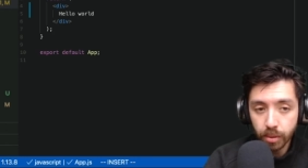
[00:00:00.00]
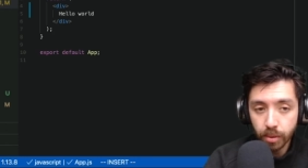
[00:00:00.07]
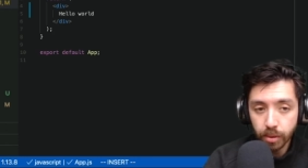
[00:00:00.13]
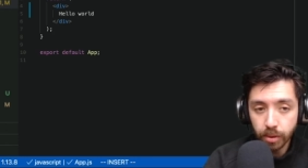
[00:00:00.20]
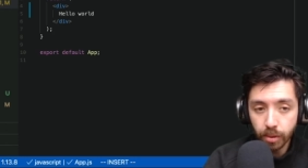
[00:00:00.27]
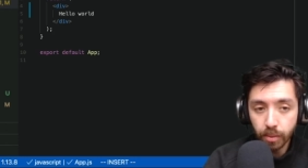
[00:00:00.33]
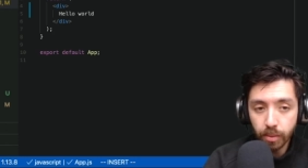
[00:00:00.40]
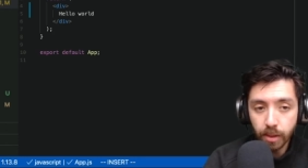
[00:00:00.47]

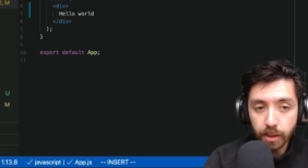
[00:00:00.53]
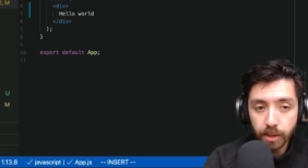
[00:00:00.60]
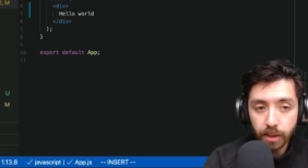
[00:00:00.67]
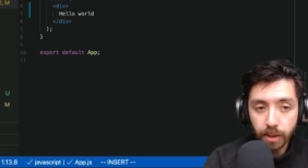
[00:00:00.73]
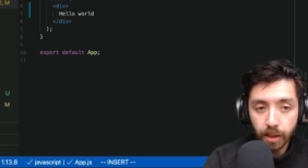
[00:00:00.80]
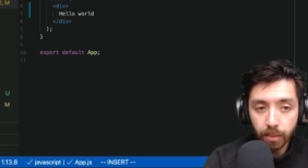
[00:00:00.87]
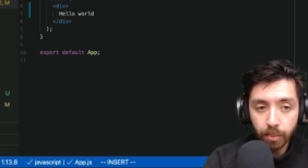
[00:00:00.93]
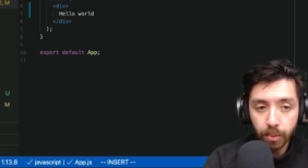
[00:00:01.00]
So let's
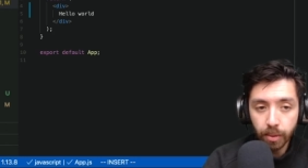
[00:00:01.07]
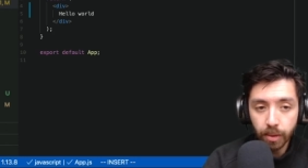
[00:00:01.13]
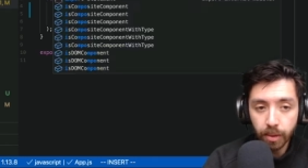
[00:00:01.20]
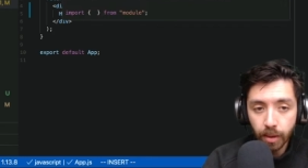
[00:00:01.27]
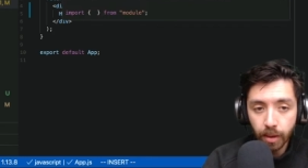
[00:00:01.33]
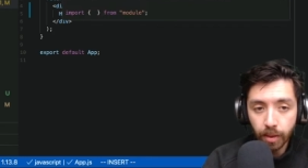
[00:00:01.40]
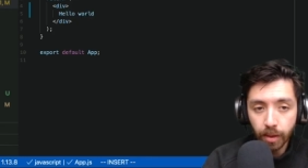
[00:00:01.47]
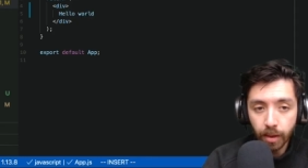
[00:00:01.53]
import
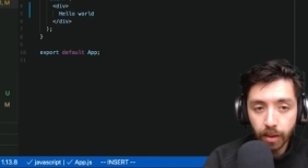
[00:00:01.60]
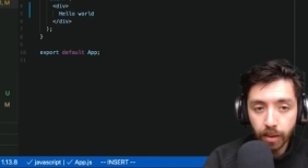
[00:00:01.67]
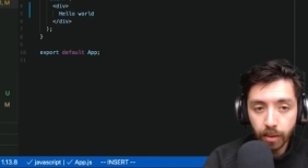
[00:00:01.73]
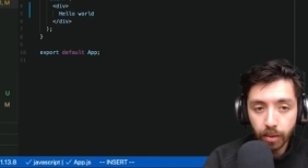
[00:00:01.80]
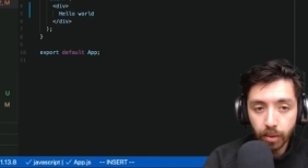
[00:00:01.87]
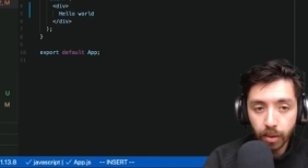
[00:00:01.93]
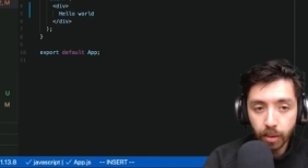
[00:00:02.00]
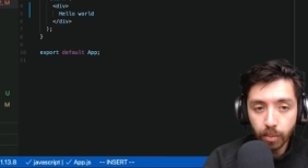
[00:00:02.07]
and then
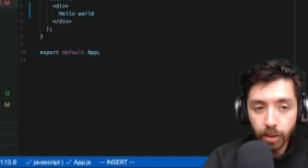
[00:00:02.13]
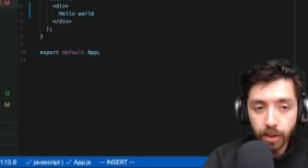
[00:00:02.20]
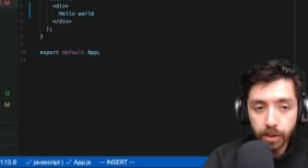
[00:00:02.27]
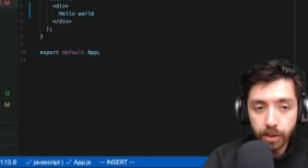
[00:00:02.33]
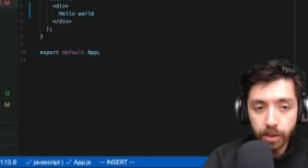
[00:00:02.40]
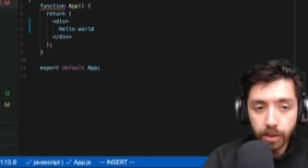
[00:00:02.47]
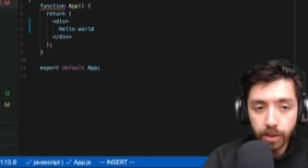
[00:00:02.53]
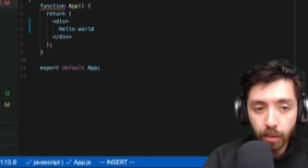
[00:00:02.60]
curly
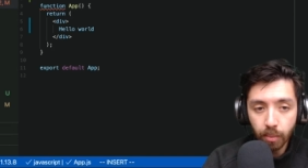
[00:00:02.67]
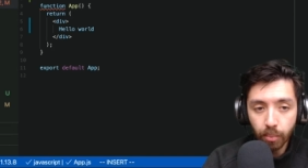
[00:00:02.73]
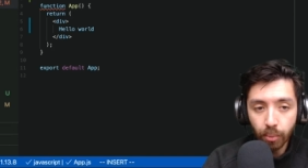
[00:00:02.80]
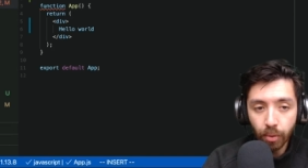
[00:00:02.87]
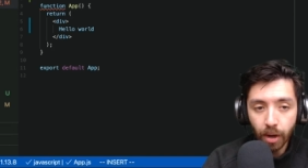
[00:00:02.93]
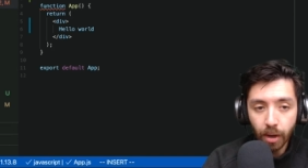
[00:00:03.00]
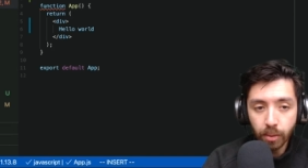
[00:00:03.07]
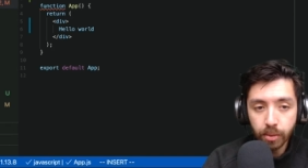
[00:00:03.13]
braces,
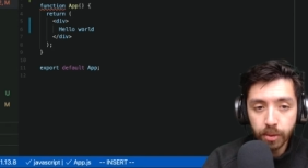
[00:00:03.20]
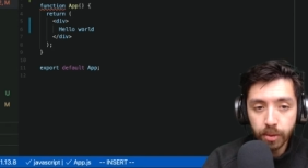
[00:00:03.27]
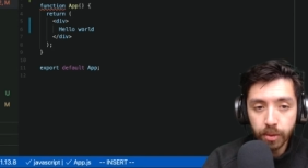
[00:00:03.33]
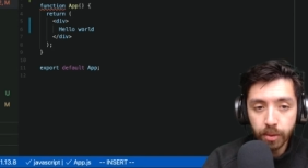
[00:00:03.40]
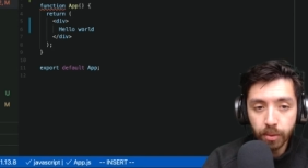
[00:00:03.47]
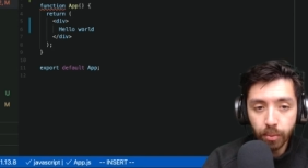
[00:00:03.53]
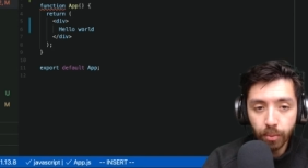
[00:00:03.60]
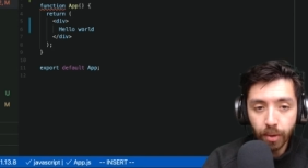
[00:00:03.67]

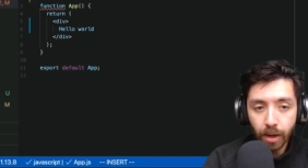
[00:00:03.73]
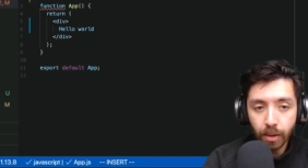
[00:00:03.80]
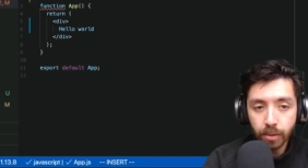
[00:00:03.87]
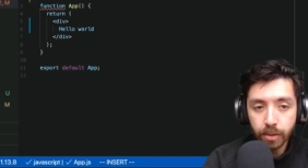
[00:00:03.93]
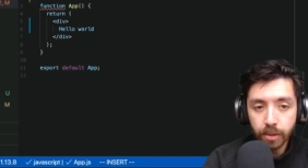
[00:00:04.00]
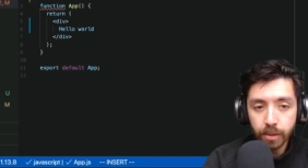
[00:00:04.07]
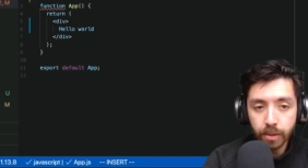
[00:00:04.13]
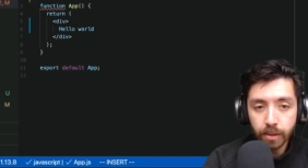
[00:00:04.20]
browser
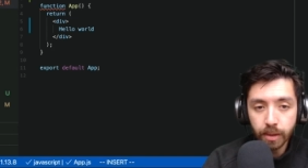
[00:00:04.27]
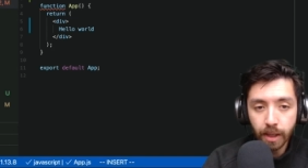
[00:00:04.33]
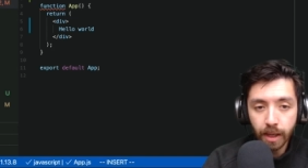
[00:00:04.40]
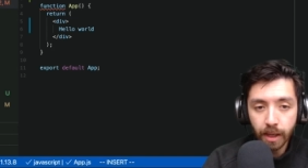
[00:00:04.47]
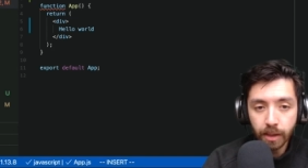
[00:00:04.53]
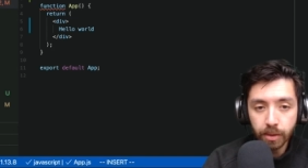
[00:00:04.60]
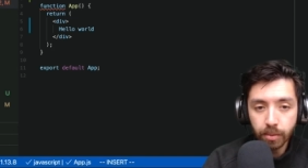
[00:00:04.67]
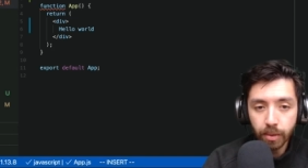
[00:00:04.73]
router
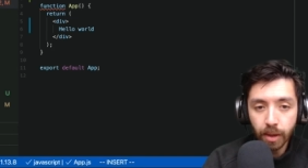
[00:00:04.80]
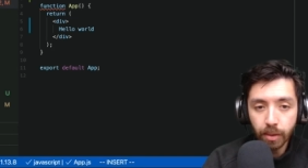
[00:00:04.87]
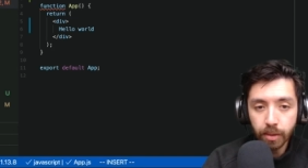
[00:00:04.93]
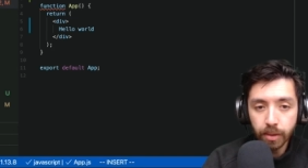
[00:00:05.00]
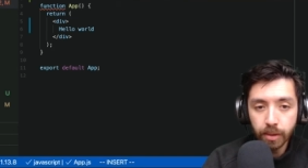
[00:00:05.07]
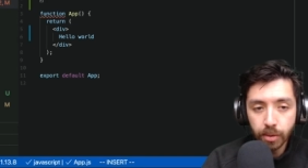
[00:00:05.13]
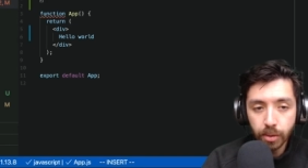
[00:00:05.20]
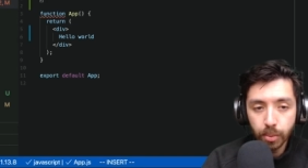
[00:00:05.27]
as
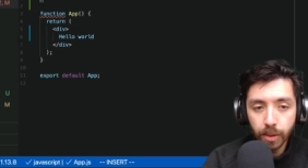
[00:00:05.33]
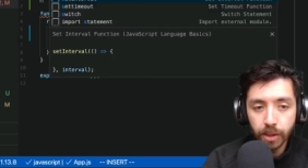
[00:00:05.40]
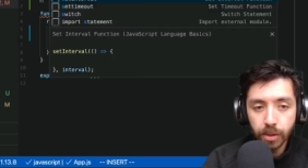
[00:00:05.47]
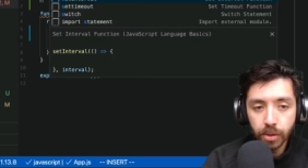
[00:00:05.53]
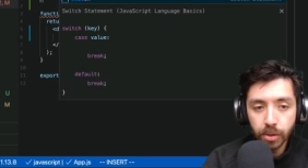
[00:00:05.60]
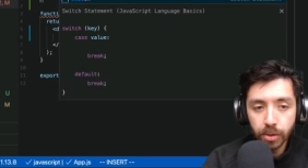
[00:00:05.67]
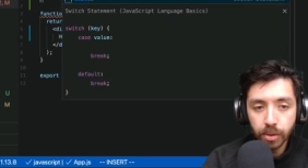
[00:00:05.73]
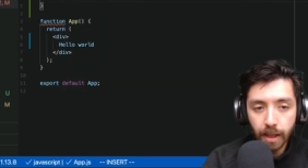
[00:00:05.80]
router,
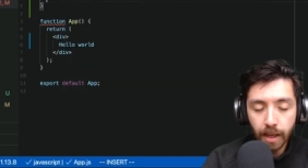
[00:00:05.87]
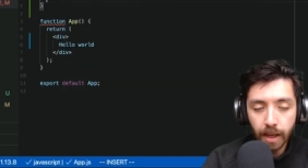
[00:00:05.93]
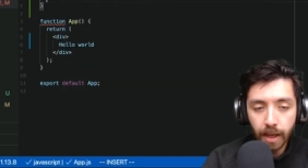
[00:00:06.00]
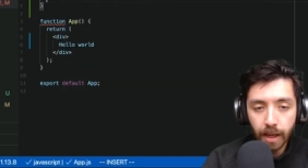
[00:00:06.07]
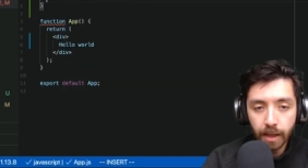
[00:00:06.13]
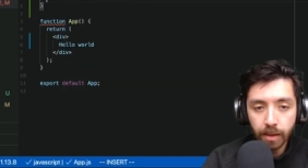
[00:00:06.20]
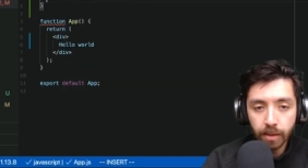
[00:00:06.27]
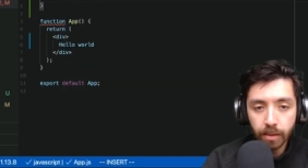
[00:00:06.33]
switch
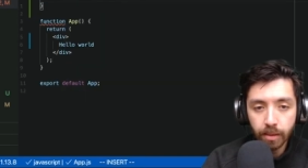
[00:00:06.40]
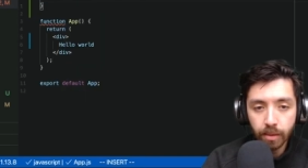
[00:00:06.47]
and